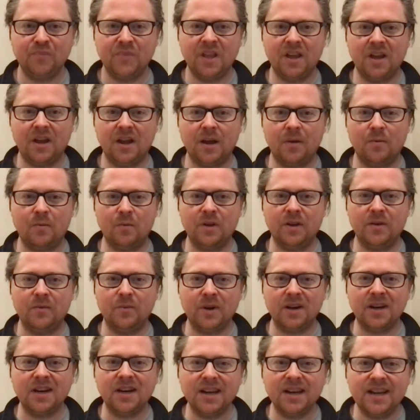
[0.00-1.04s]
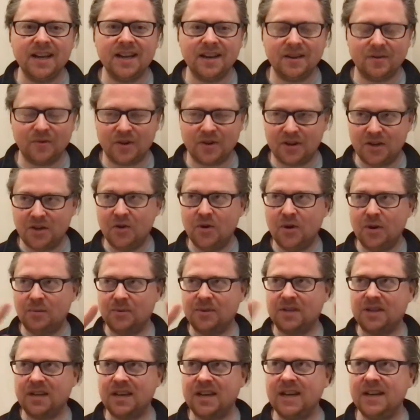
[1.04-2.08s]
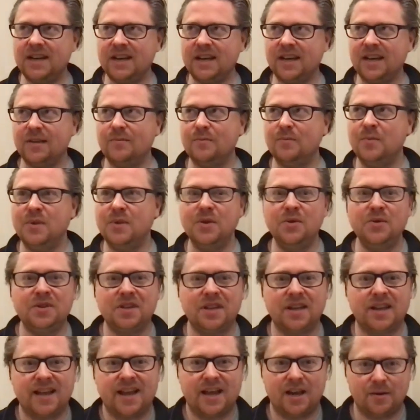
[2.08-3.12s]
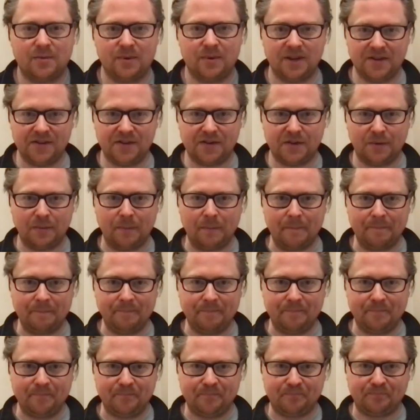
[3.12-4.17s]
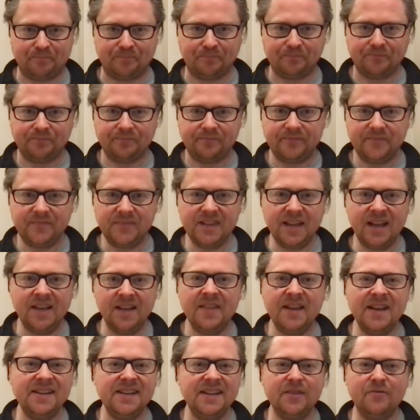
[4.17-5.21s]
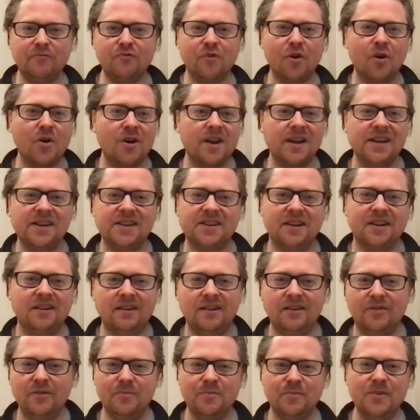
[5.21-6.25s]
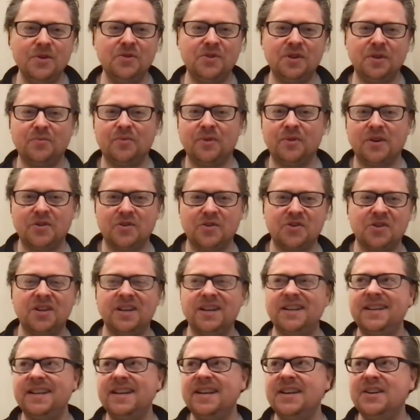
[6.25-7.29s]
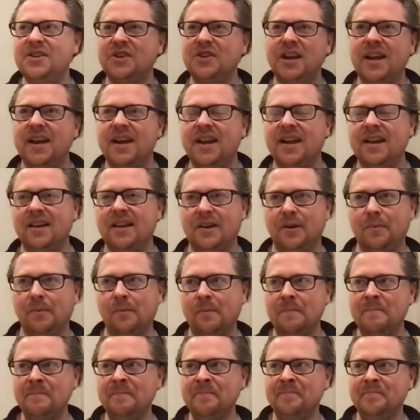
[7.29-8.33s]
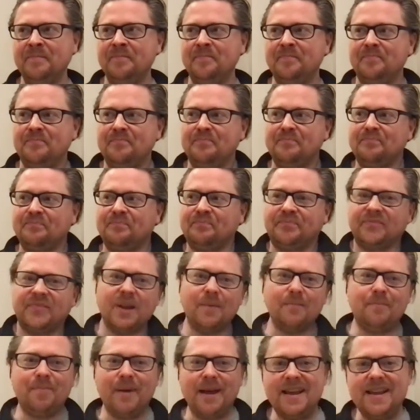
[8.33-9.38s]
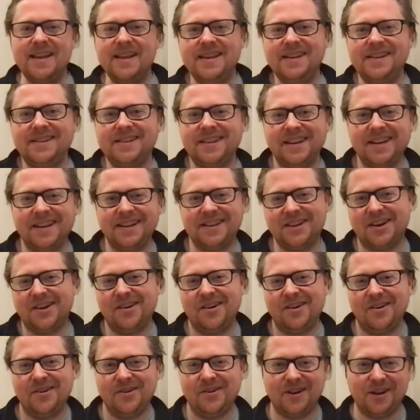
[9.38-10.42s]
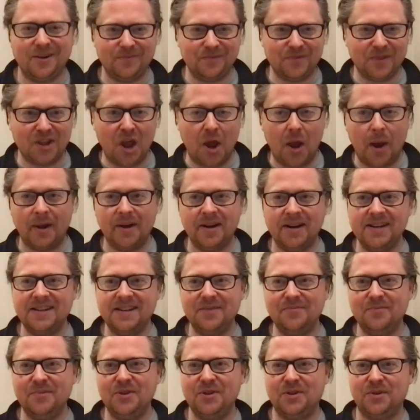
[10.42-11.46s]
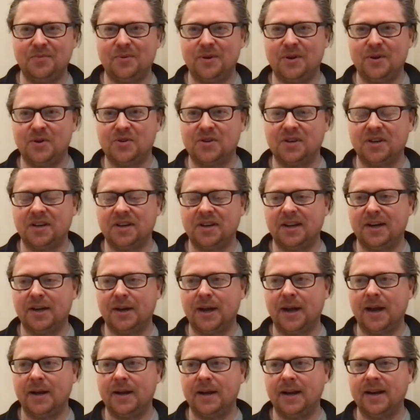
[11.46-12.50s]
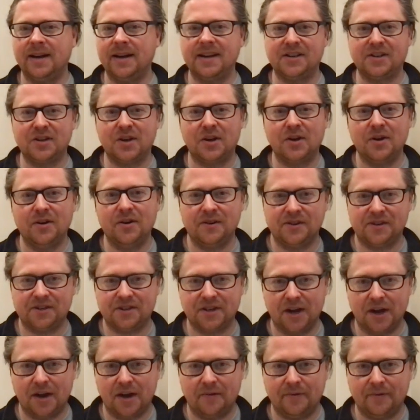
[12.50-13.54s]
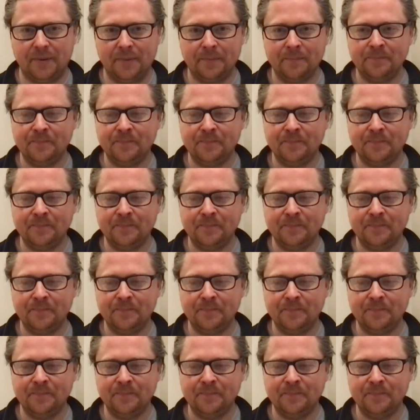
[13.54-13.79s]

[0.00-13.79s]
uh, one of lead, Europe's leading music academies, and they did rock guitar and music production, the DJing and bass and guitar, and I, and I did music production and, and, and guitar and stuff.